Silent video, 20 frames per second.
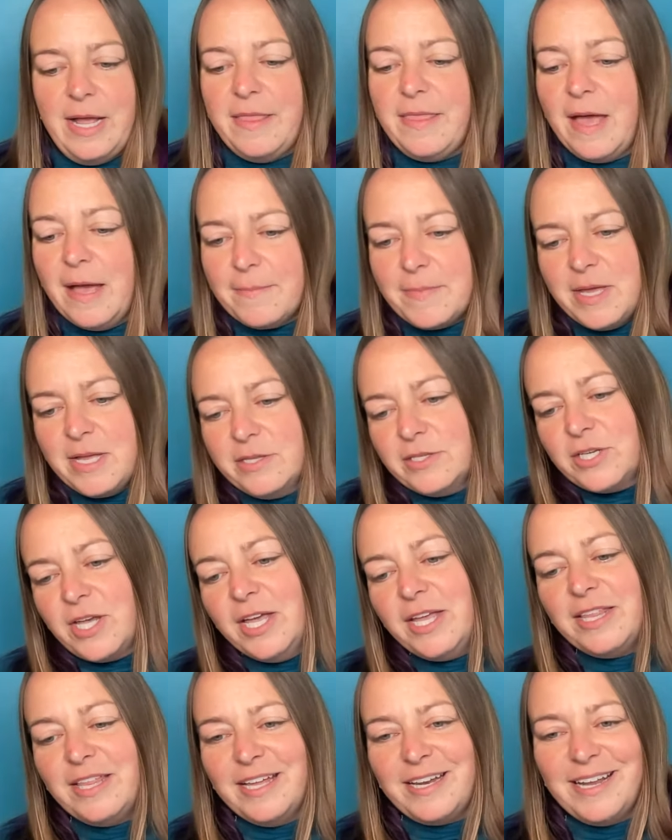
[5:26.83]
And that means
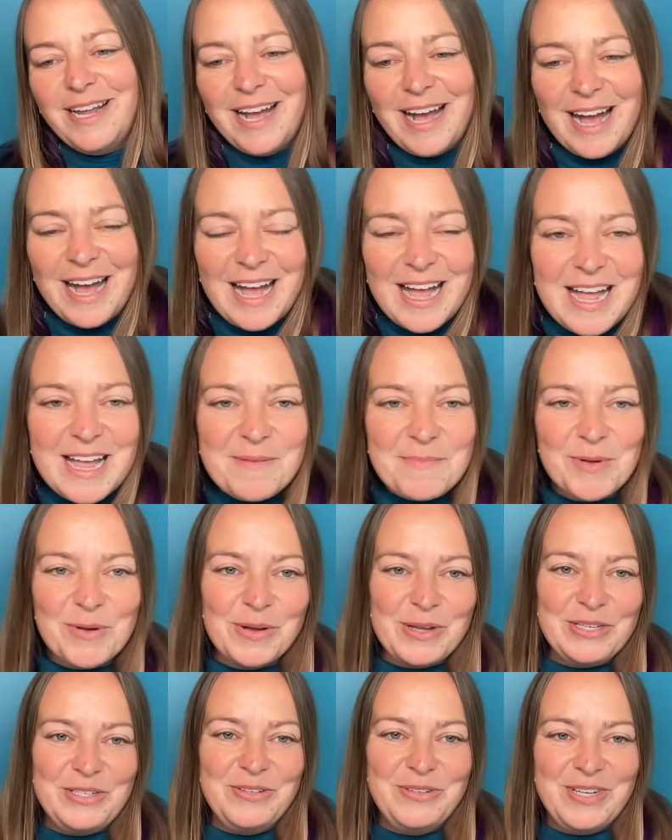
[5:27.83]
that I am
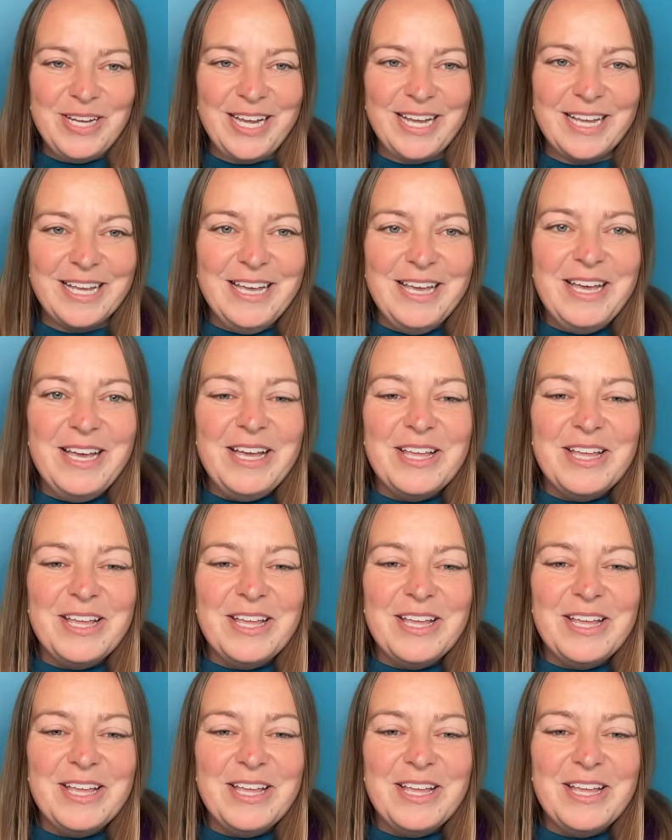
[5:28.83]
going to take